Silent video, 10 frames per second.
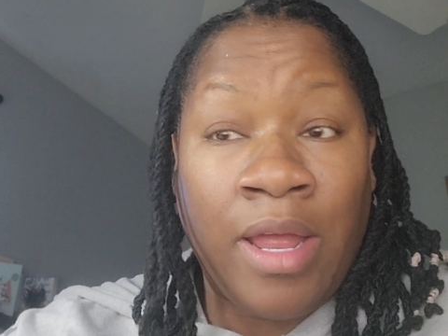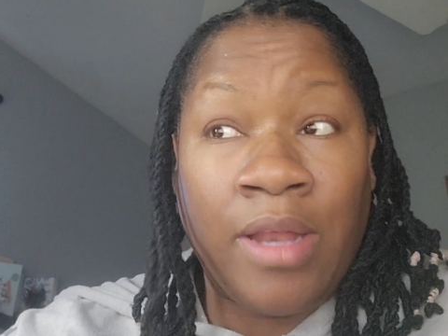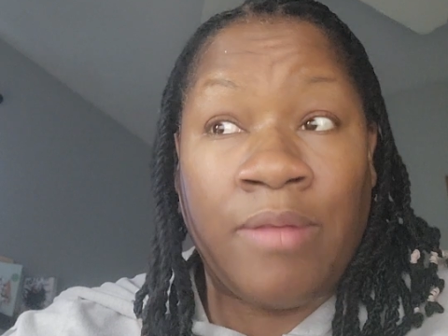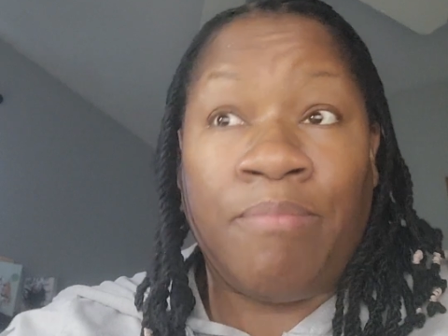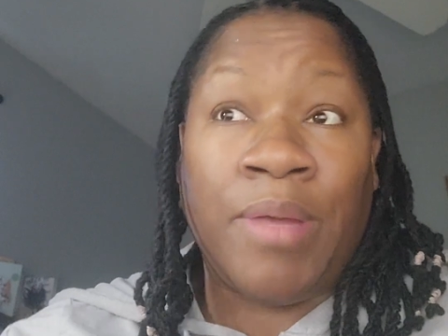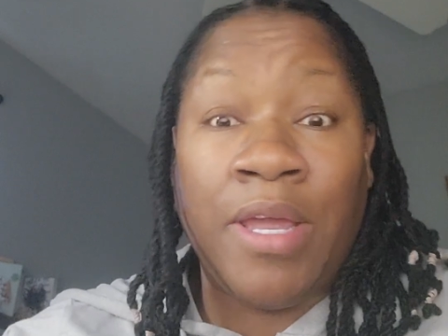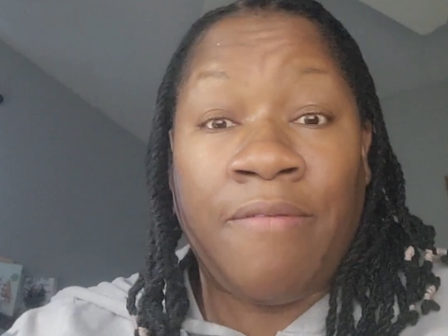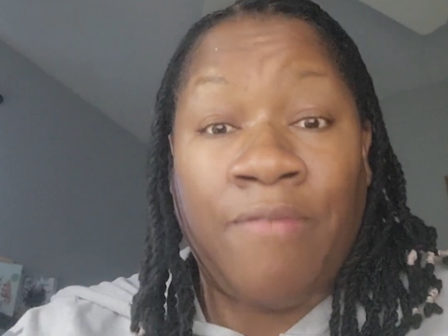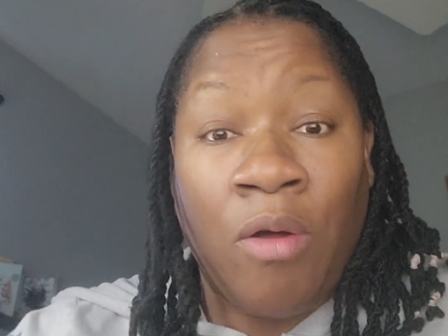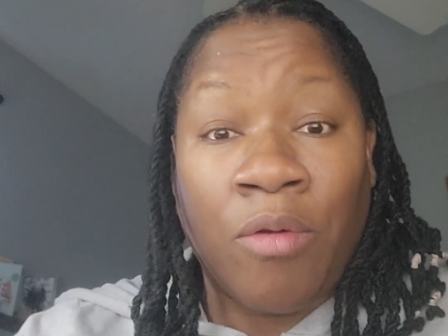And
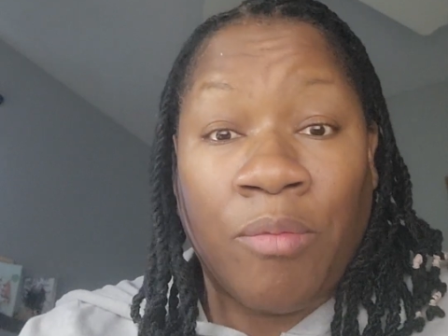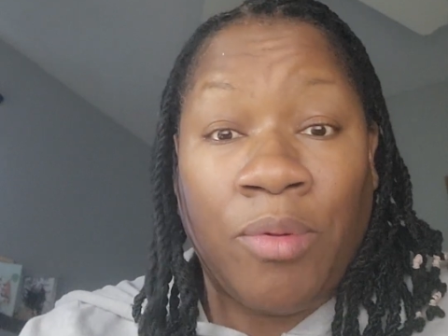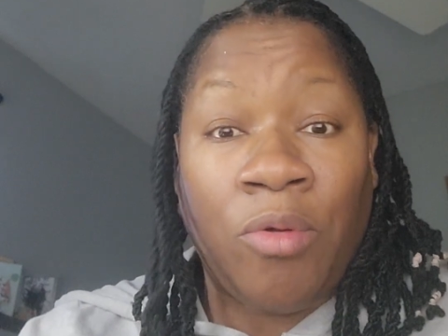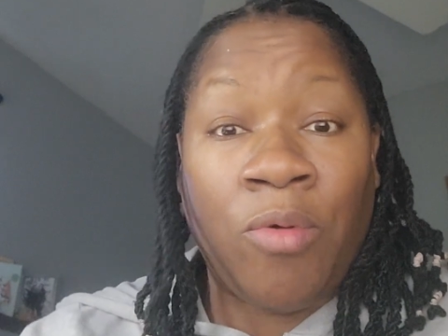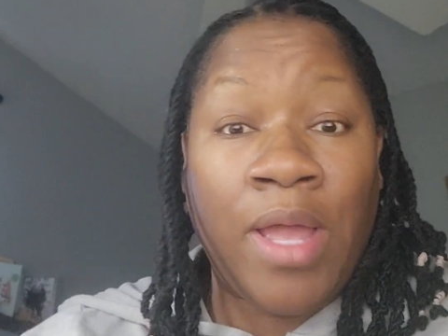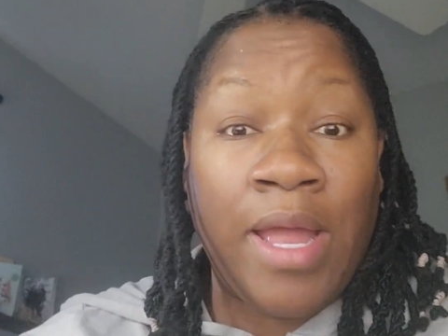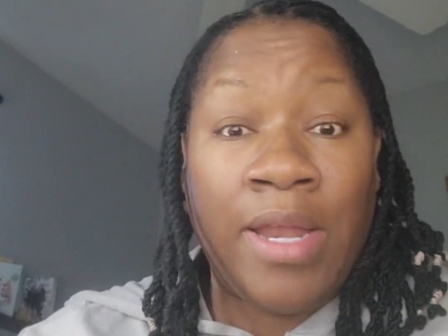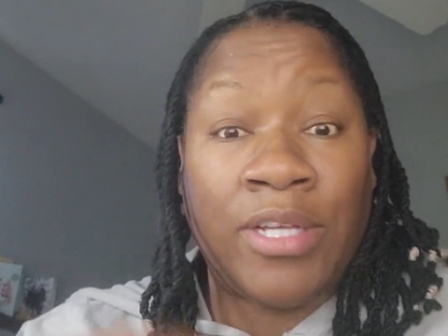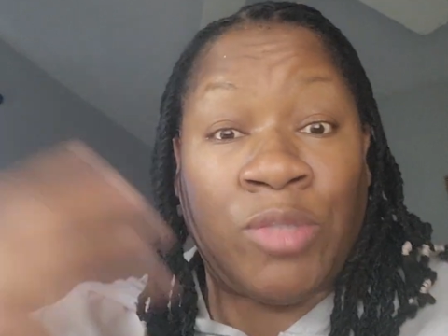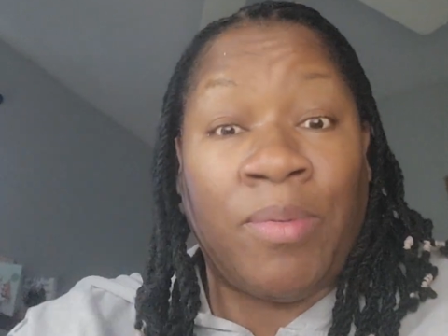being vulnerable and
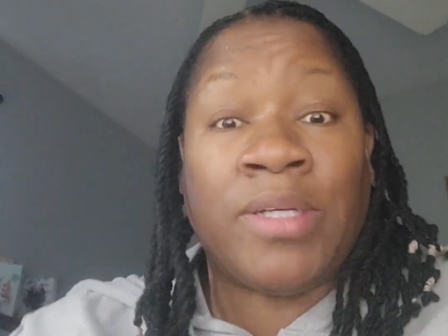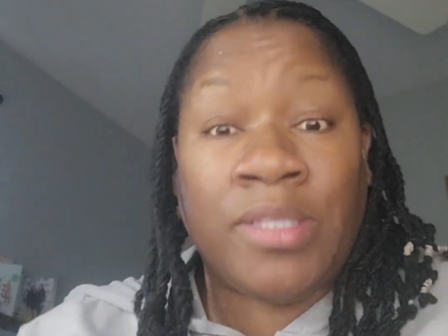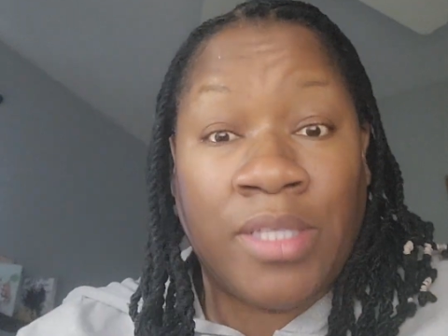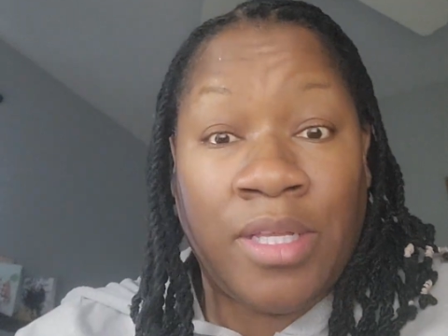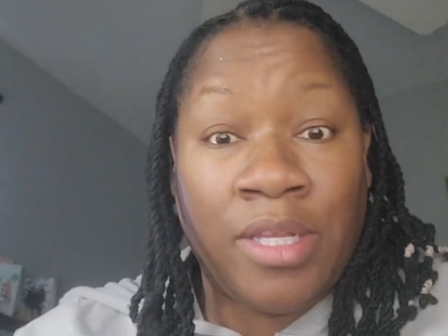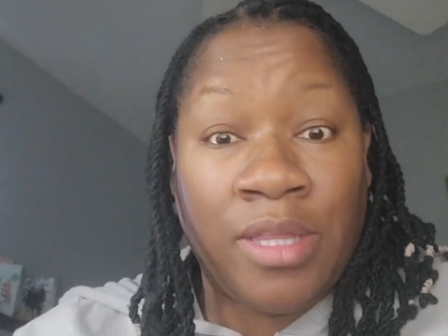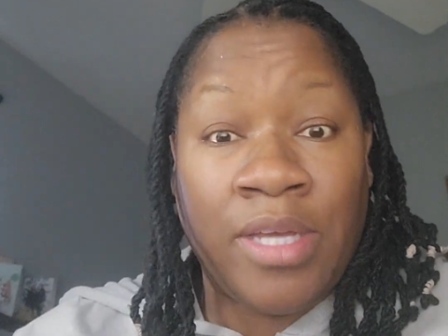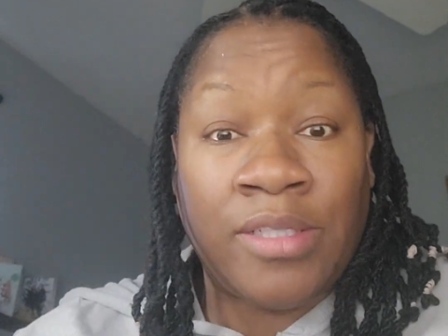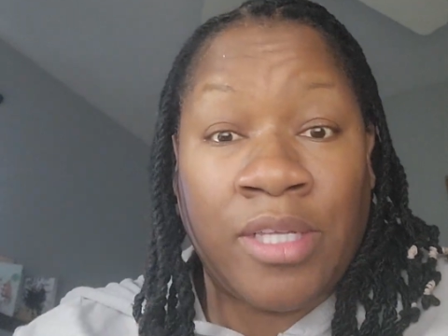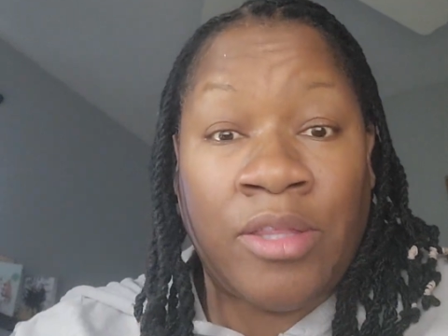expressing the
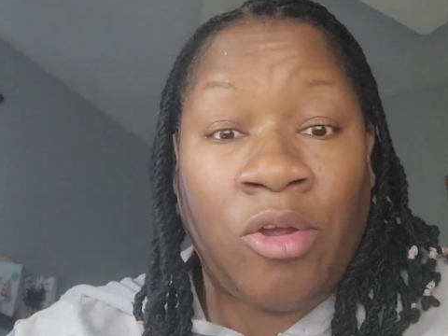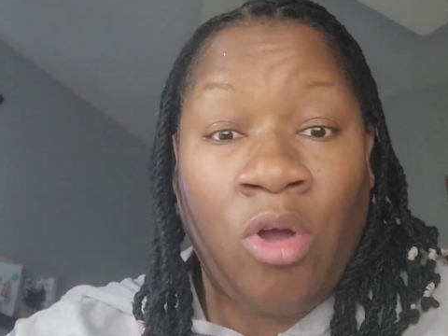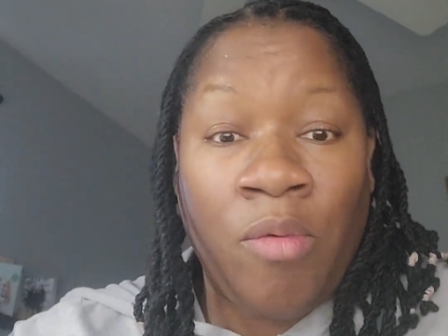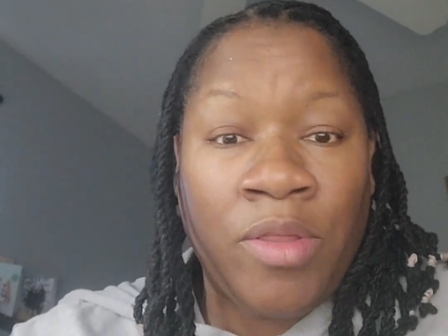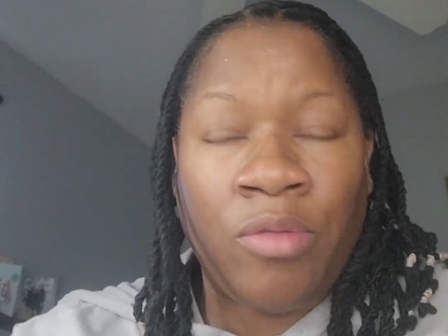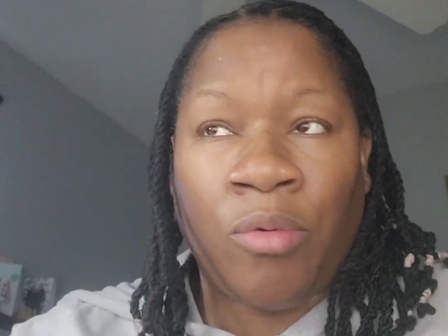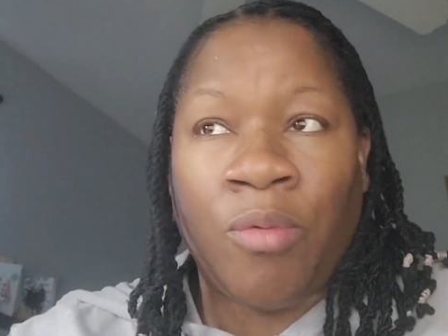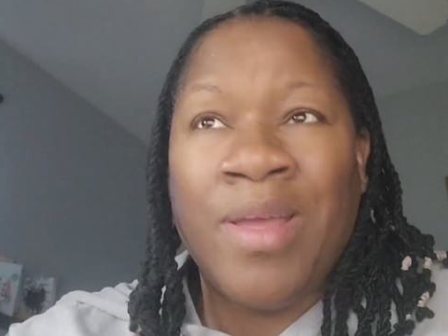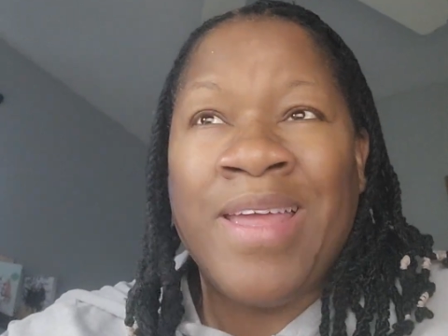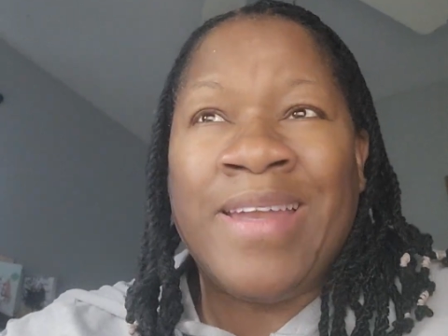things that they're going through,